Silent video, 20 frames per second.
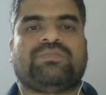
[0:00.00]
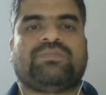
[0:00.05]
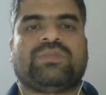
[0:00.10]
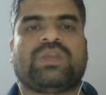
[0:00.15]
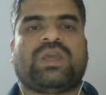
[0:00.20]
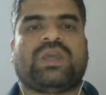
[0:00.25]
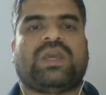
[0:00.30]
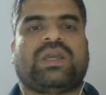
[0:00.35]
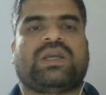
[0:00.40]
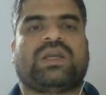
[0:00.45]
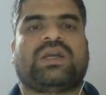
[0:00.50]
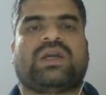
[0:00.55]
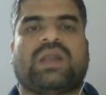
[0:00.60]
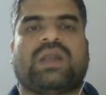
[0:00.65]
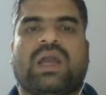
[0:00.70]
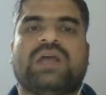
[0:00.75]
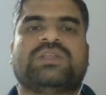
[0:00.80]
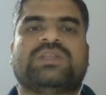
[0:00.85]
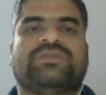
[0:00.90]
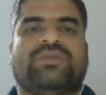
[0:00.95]
a
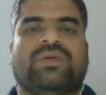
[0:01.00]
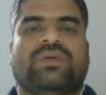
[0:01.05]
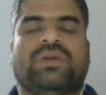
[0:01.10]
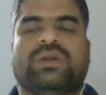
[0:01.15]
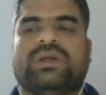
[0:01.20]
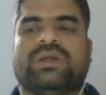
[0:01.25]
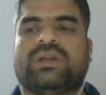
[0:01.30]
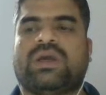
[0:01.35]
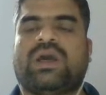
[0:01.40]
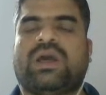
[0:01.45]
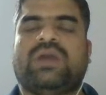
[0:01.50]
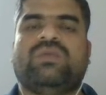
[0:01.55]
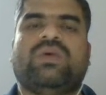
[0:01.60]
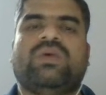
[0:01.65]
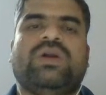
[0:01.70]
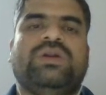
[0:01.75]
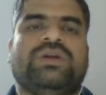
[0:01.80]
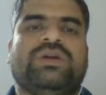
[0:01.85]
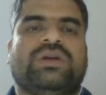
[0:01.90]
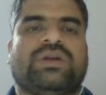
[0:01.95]
class folder. I
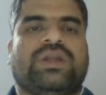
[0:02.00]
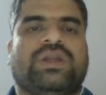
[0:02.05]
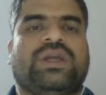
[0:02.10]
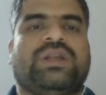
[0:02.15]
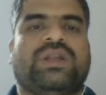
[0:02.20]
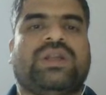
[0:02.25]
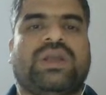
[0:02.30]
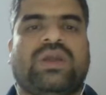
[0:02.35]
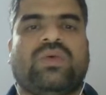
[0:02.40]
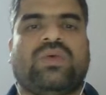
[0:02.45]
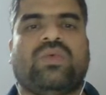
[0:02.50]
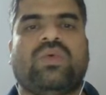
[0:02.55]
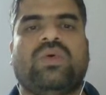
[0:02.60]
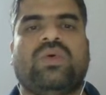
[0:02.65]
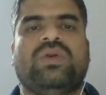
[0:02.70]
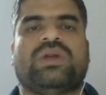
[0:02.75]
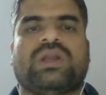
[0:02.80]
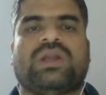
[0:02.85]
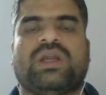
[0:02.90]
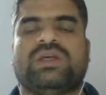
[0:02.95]
want to create all
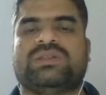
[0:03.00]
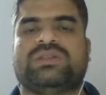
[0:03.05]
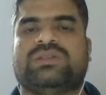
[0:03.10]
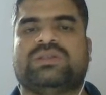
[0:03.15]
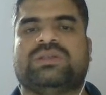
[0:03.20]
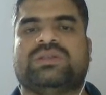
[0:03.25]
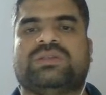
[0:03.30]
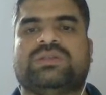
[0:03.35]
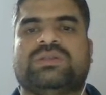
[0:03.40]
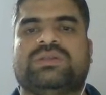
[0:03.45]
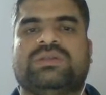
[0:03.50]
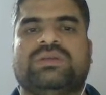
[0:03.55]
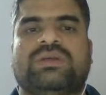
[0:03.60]
classes